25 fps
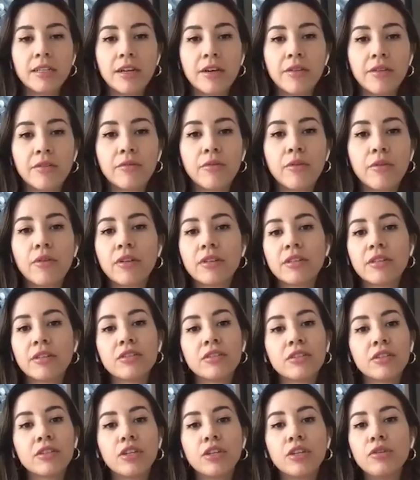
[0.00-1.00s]
down the road, because
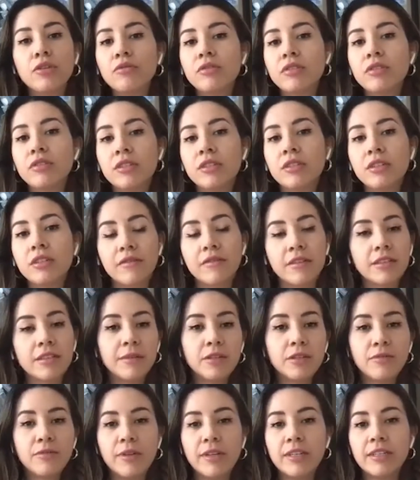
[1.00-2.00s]
there's a huge difference
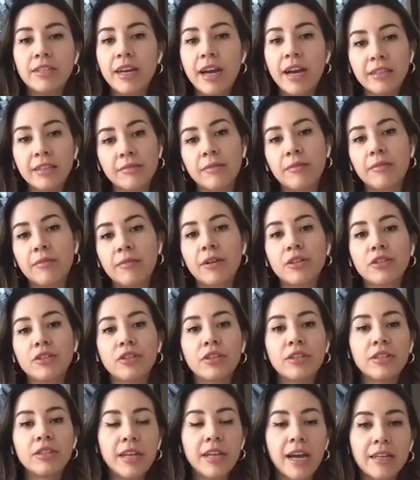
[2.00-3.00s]
between tax preparation
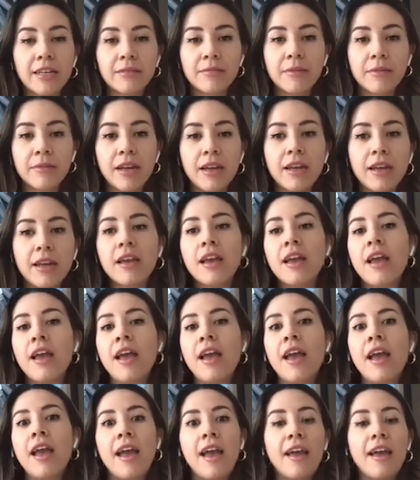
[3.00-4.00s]
and tax planning.
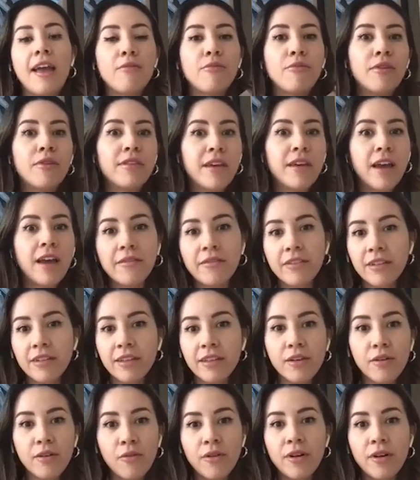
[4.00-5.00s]
With
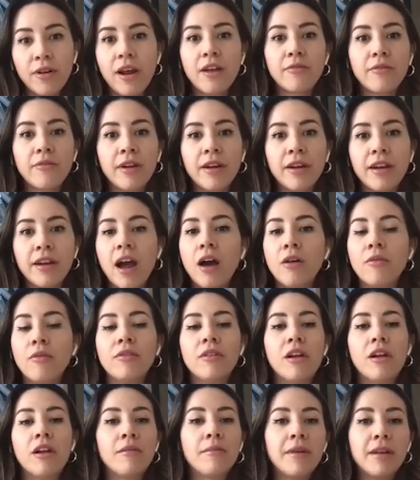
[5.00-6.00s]
everything going on right now with
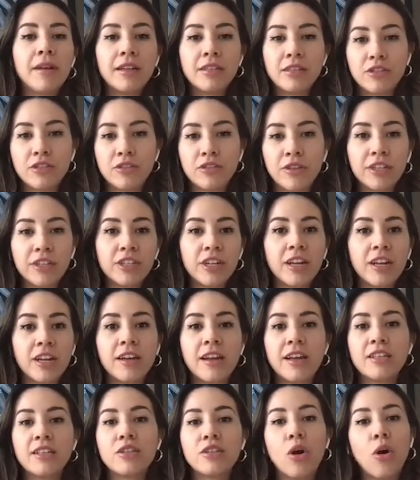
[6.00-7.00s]
our administration,
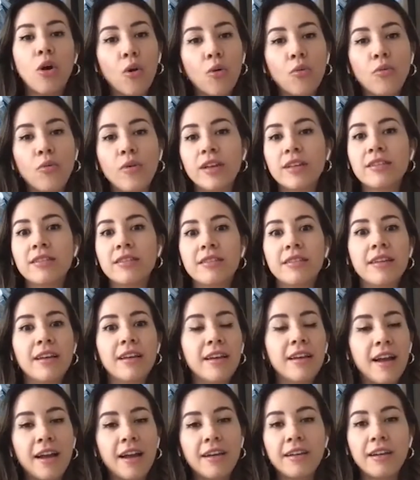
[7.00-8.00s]
it's always
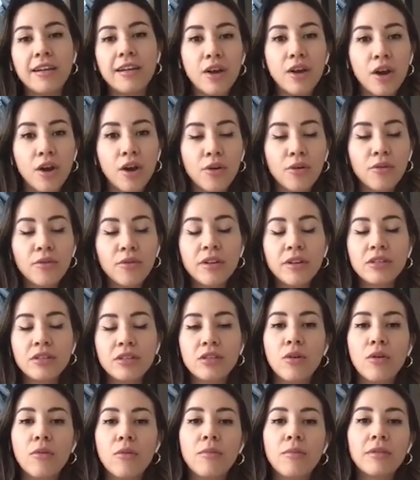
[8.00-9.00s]
an unknown.
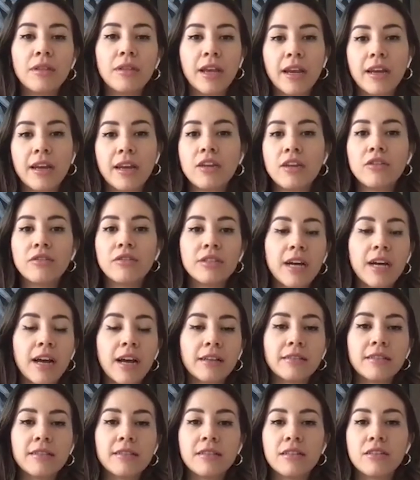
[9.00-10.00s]
So planning your
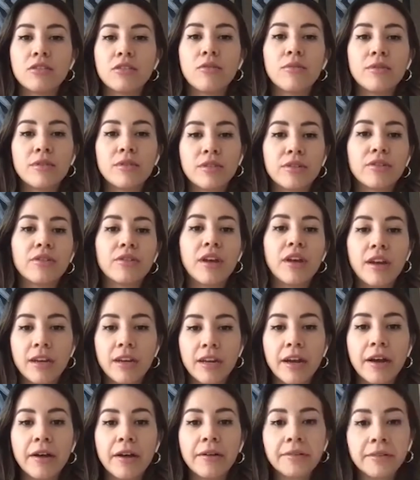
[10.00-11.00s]
taxes is always a good
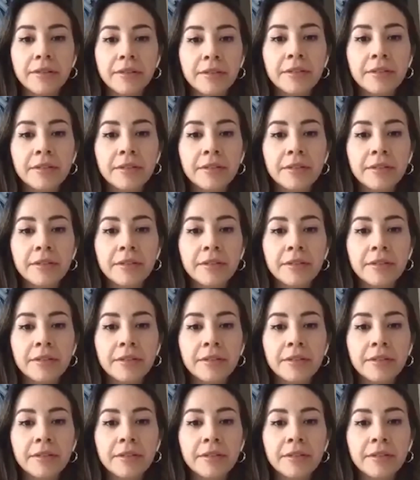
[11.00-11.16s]
idea.